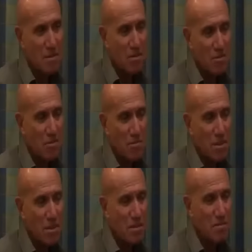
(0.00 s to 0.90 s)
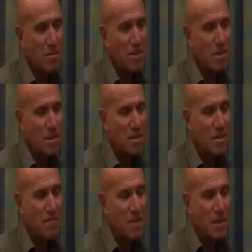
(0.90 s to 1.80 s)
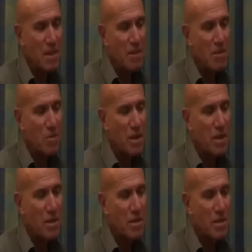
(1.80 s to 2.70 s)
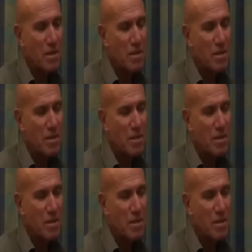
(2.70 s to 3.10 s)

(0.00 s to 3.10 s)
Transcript: 82, I can't remember the exact where